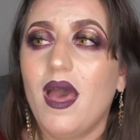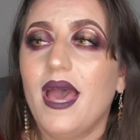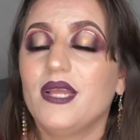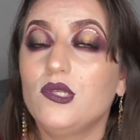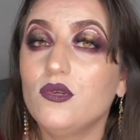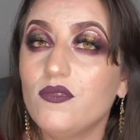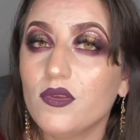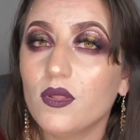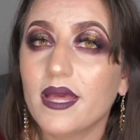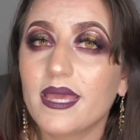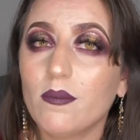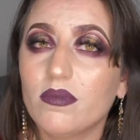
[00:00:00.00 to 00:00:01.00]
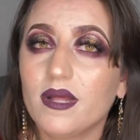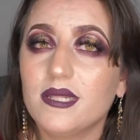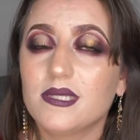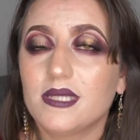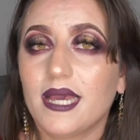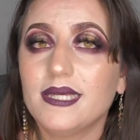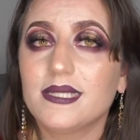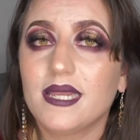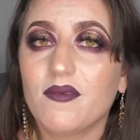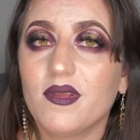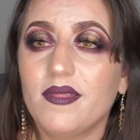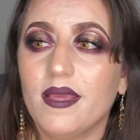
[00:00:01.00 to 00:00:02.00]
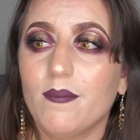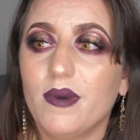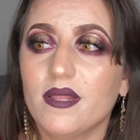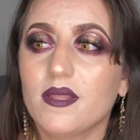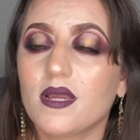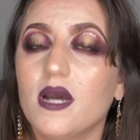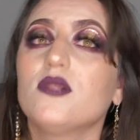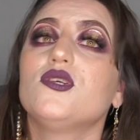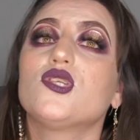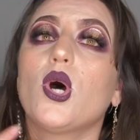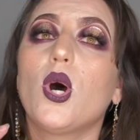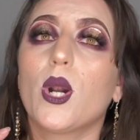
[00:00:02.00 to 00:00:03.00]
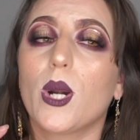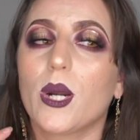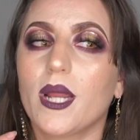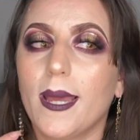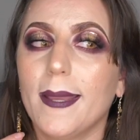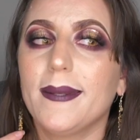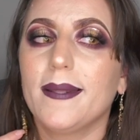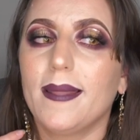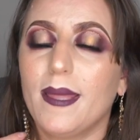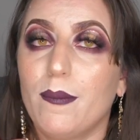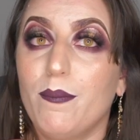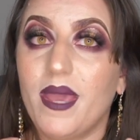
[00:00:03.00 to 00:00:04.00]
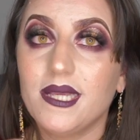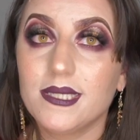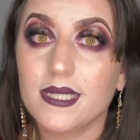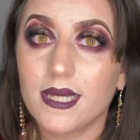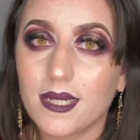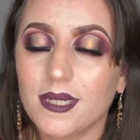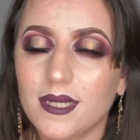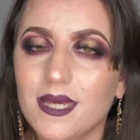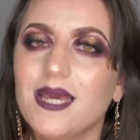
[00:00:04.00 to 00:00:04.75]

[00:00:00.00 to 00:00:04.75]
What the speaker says: I do feel like it blends nice and everything, but the colors are kind of like basic,